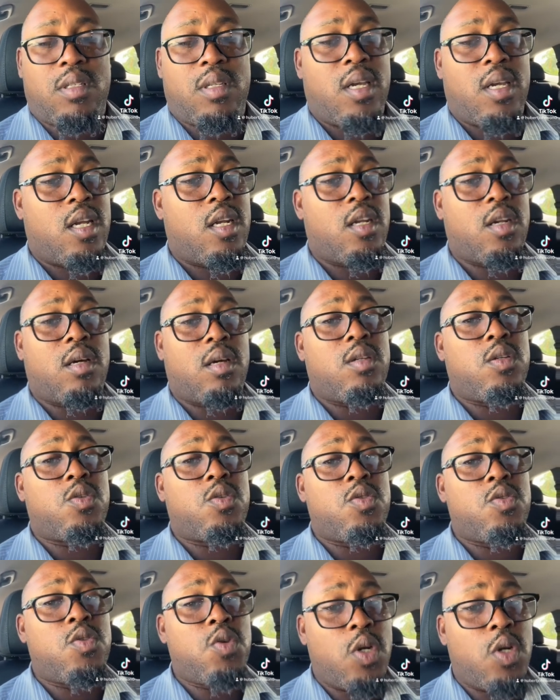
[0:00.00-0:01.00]
Now you
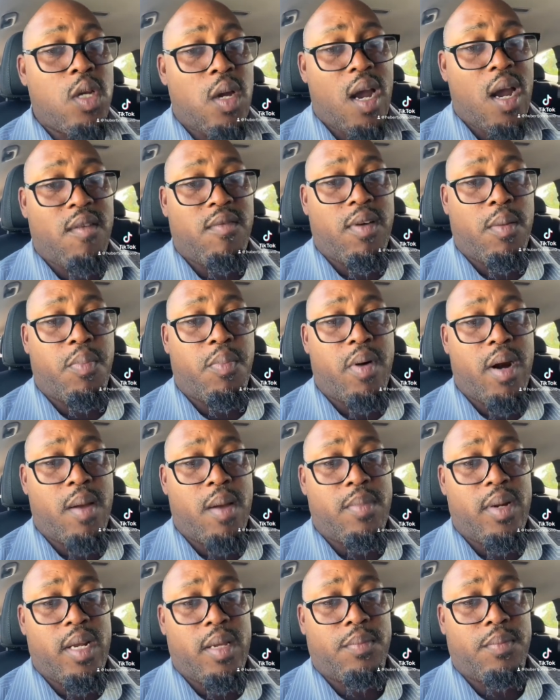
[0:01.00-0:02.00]
know you have a
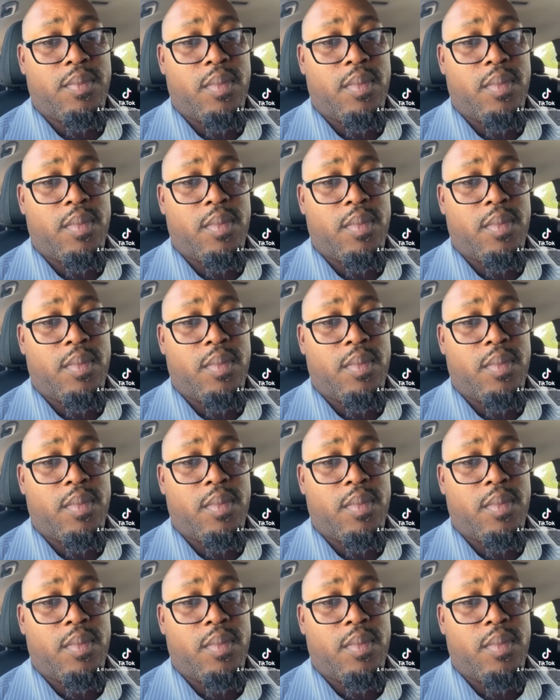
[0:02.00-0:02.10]
problem.